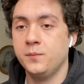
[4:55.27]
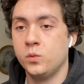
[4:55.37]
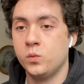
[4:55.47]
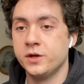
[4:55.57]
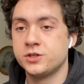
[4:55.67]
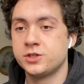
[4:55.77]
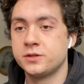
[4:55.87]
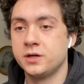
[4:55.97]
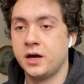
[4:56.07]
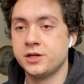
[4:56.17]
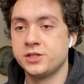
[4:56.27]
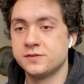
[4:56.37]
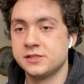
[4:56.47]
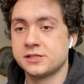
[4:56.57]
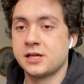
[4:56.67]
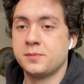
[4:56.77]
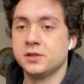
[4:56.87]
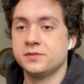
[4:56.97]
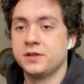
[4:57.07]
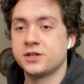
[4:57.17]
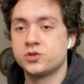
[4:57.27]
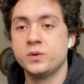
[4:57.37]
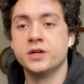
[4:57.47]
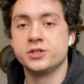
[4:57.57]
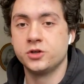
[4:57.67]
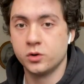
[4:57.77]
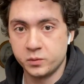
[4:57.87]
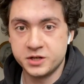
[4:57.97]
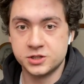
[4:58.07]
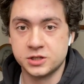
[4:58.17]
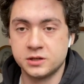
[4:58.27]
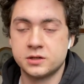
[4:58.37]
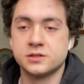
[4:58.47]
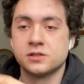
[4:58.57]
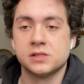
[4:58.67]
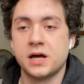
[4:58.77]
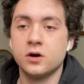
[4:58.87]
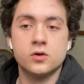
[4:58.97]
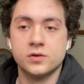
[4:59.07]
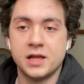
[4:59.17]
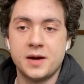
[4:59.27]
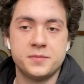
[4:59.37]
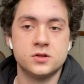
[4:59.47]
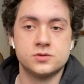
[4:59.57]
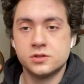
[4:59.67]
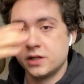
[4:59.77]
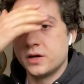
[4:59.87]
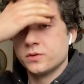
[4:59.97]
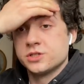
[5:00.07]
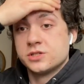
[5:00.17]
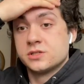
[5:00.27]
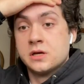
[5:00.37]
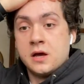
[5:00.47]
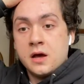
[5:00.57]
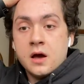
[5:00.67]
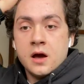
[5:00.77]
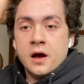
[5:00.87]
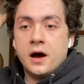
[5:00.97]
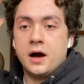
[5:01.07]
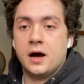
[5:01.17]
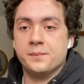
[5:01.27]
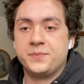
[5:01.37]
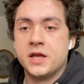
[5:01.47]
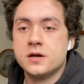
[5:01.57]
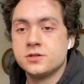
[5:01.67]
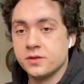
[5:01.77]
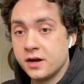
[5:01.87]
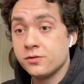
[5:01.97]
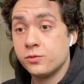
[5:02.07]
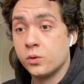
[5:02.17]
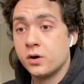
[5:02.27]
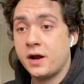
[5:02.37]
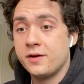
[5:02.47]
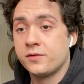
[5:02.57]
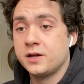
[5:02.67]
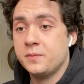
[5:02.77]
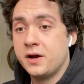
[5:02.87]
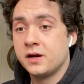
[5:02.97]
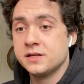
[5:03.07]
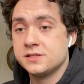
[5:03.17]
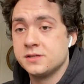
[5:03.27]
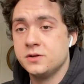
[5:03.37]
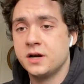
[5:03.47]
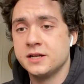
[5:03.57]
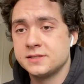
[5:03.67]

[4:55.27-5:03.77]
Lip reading: which she gives the example of like Swedish and Norwegian, because there's a lot of overlap in those 2 languages. So therefore, African Americans in the United